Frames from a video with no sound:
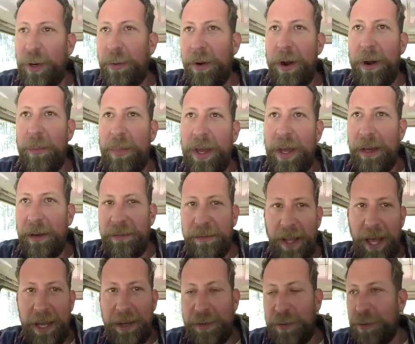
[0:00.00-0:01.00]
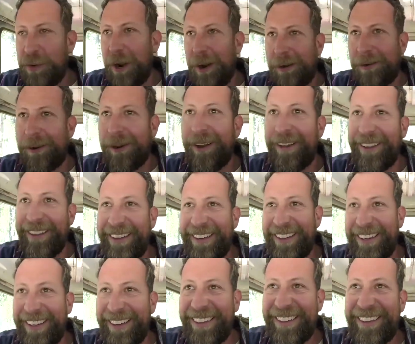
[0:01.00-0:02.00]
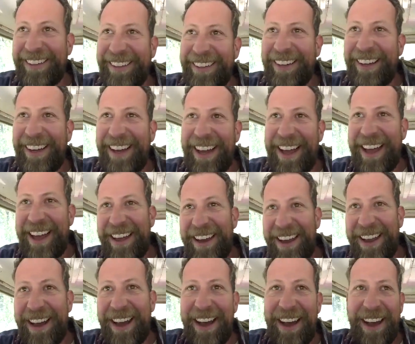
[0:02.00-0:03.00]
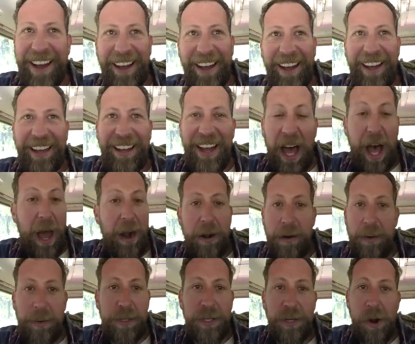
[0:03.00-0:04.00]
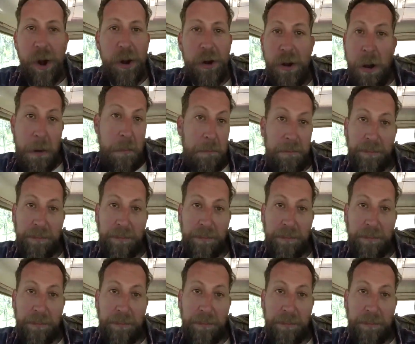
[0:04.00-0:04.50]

career being a flight instructor. And I don't know what's harder,